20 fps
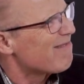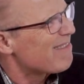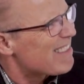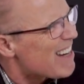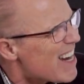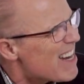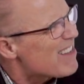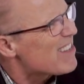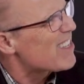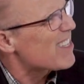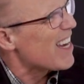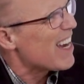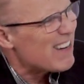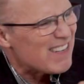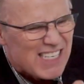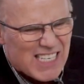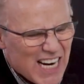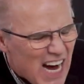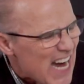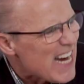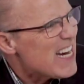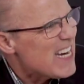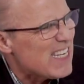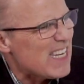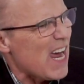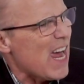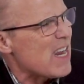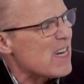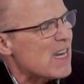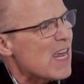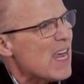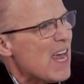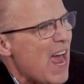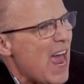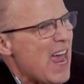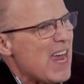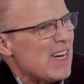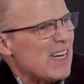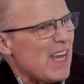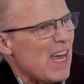tense and tight and
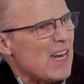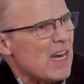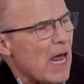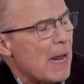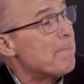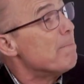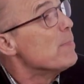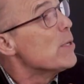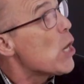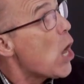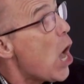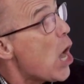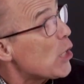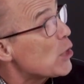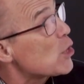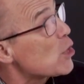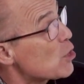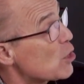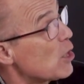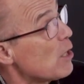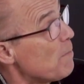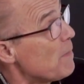obnoxious to